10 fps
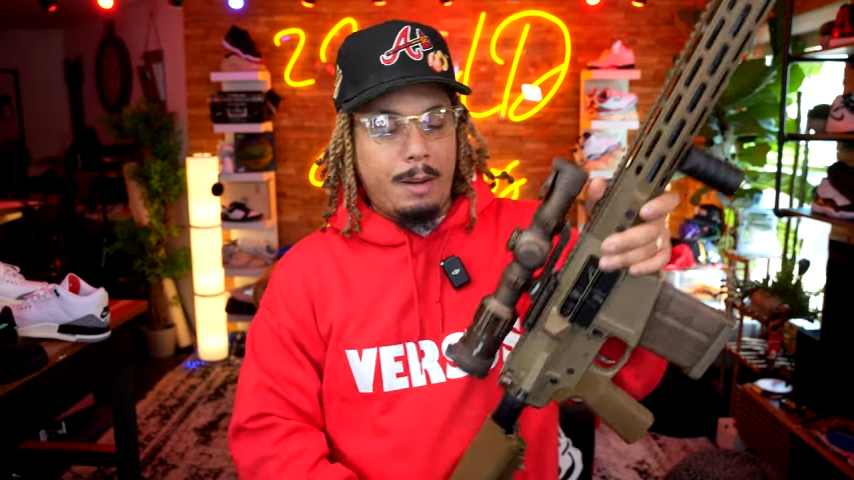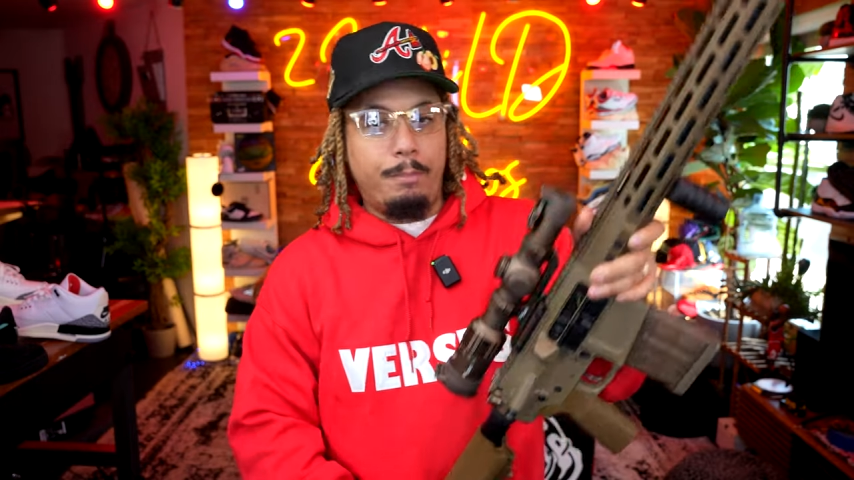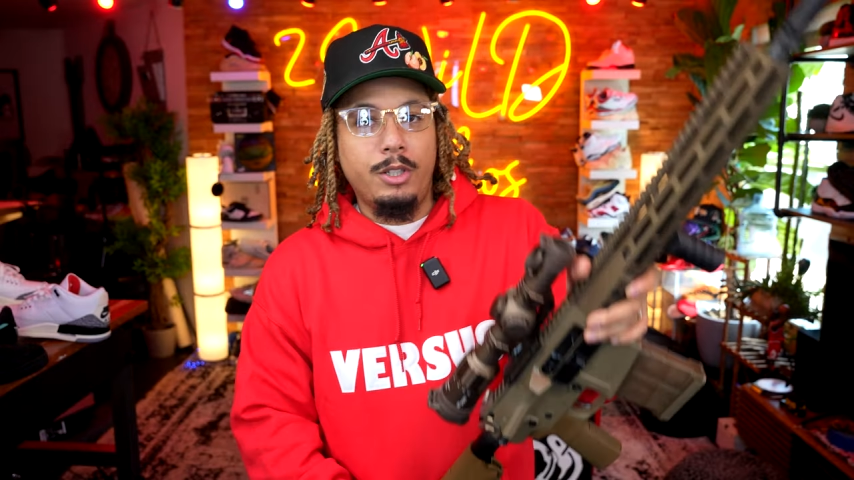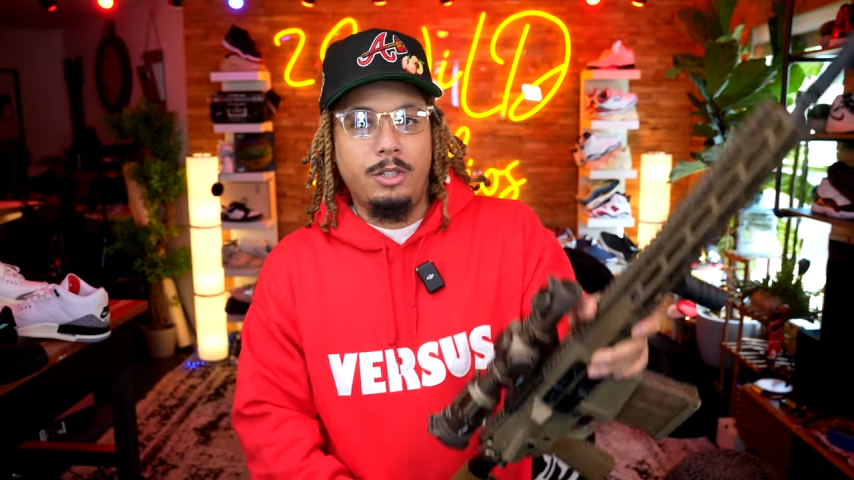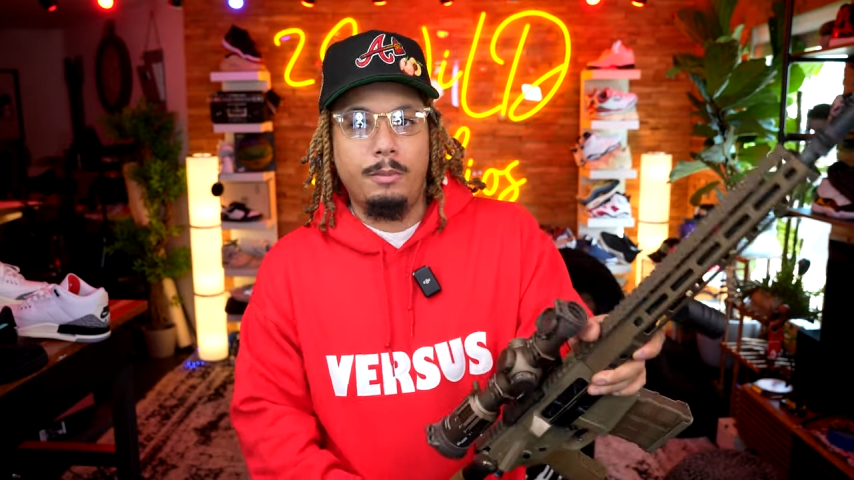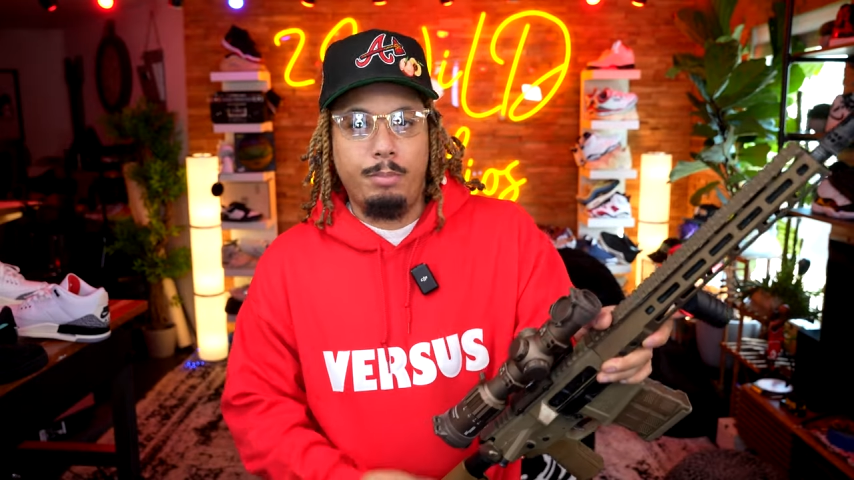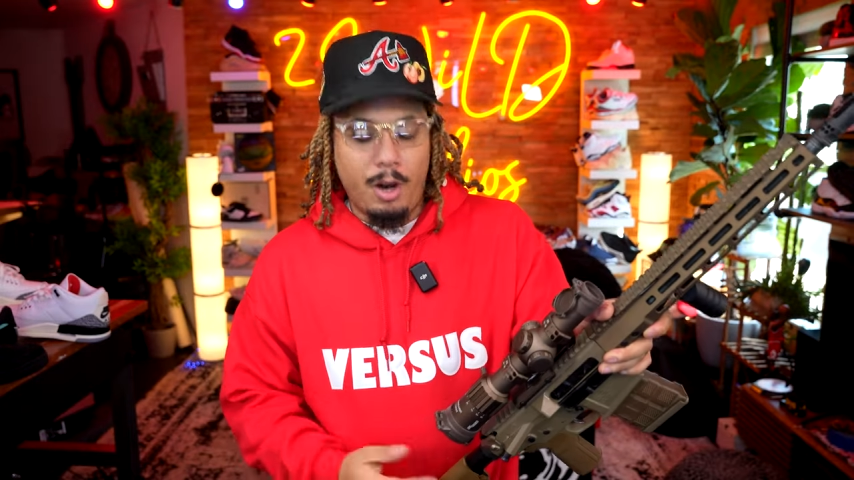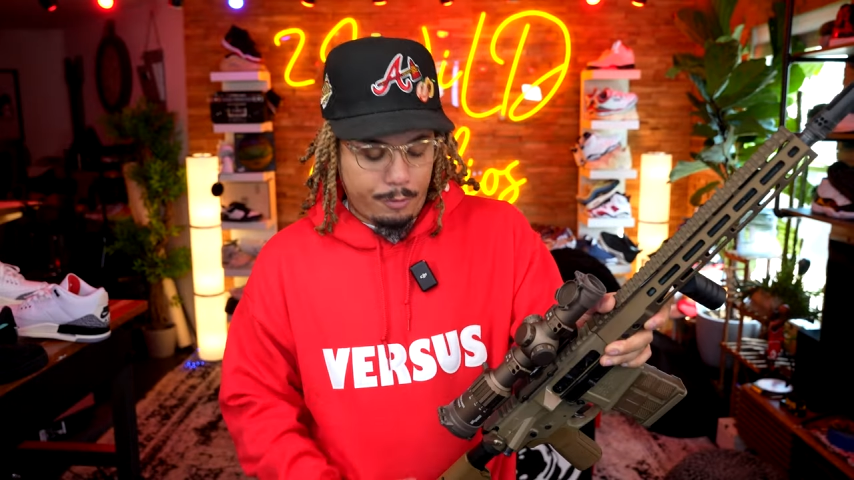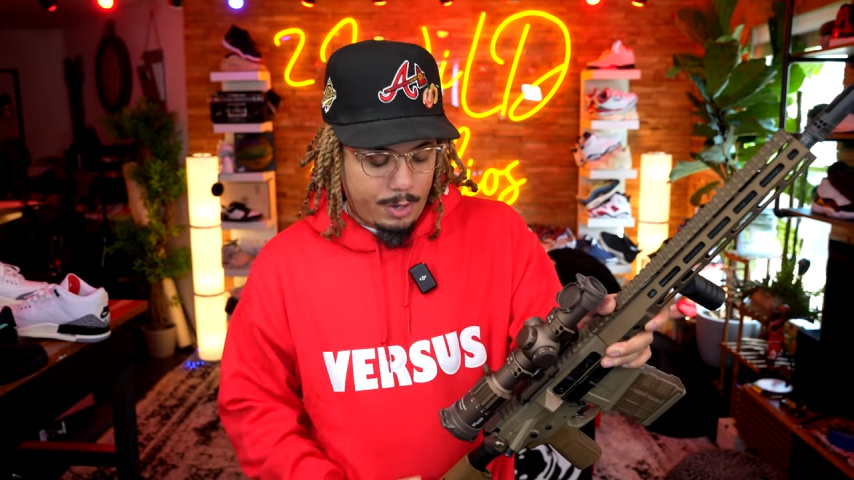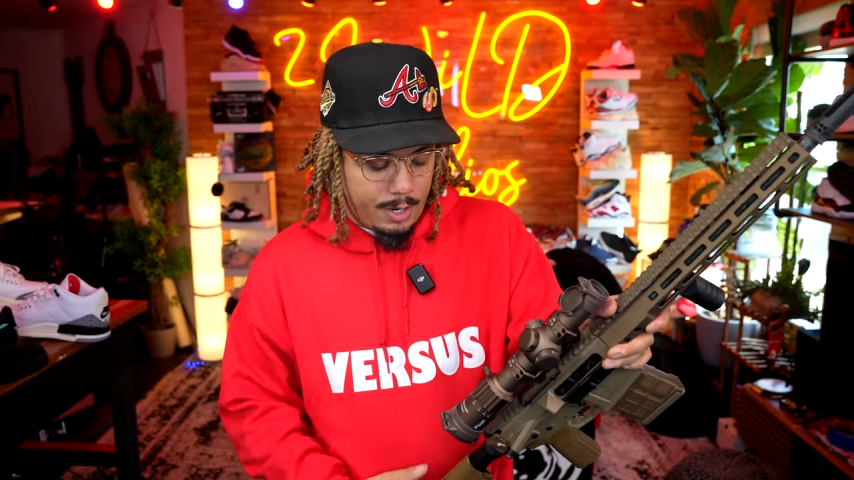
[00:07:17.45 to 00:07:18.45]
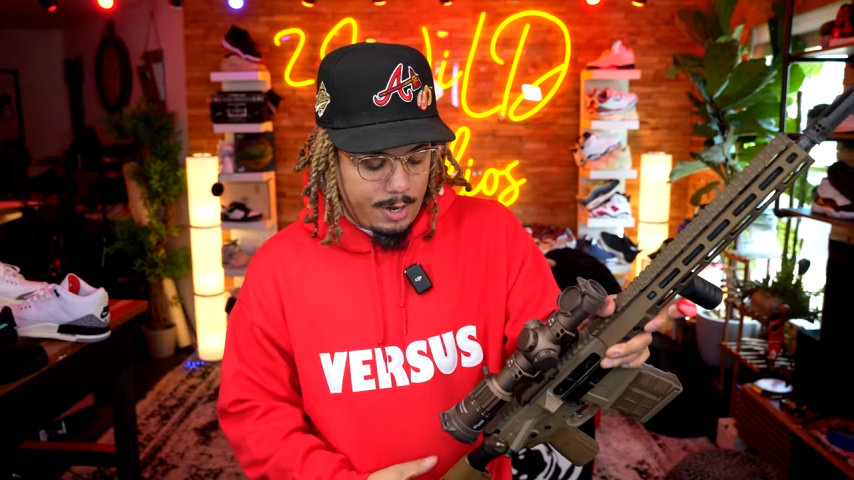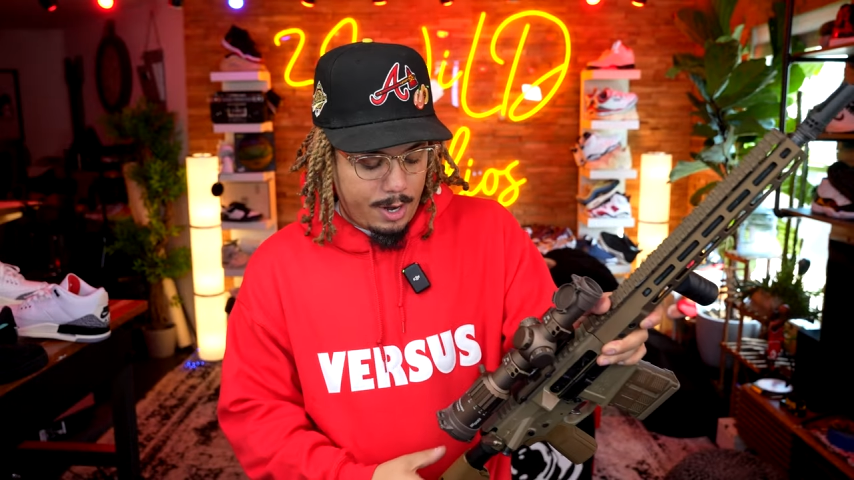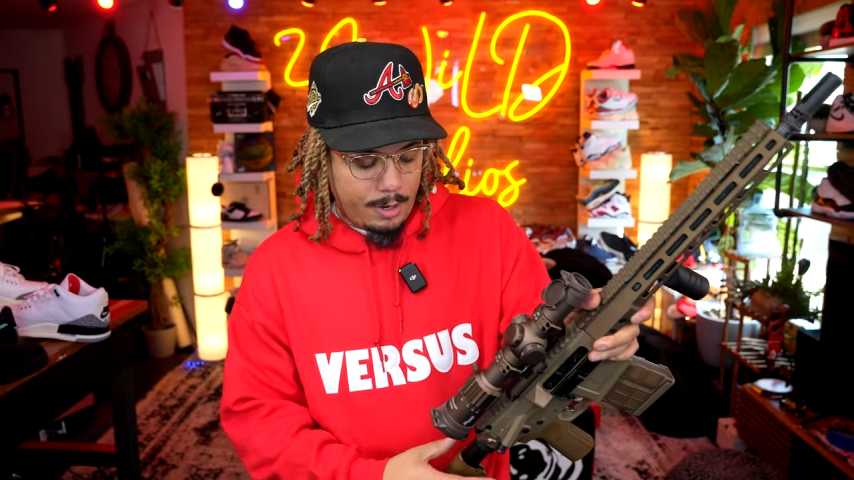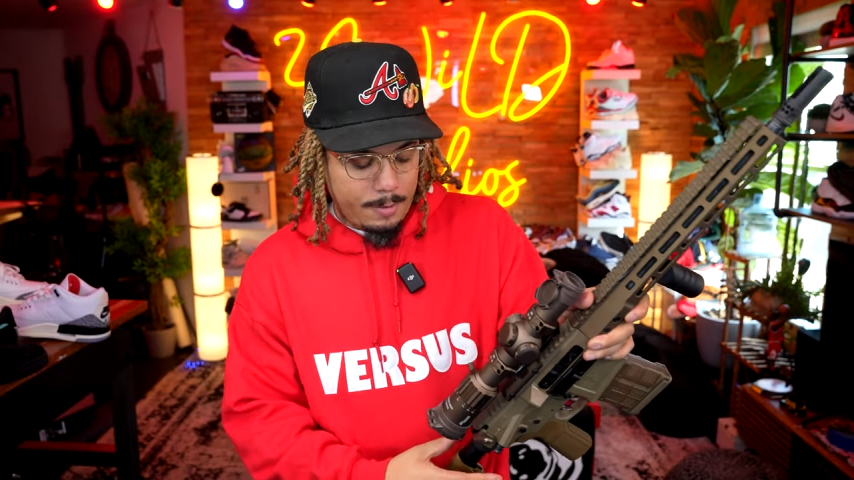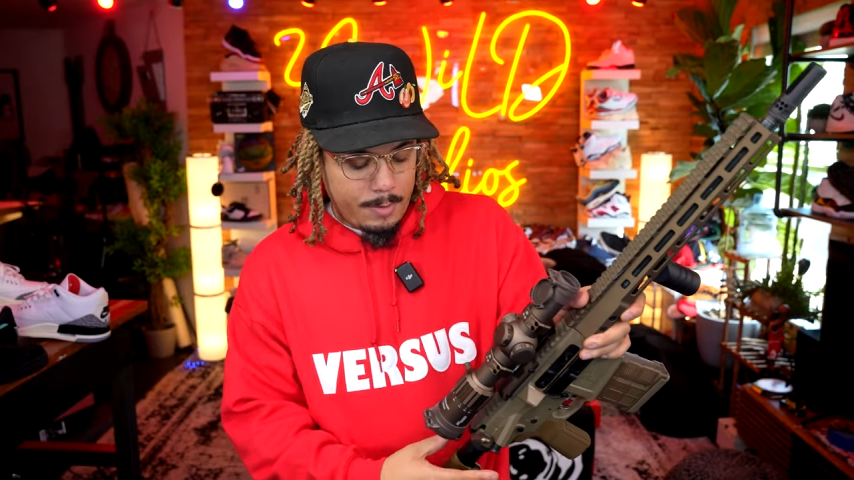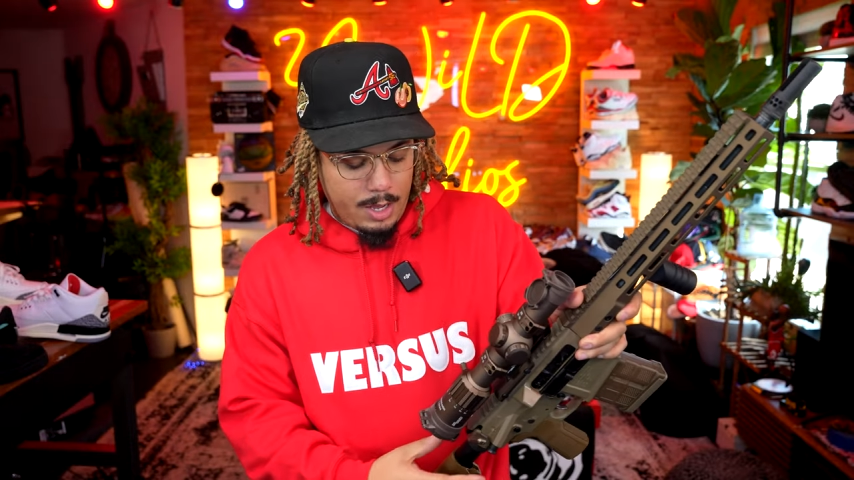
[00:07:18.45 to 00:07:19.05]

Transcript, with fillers: I put the buffer in there,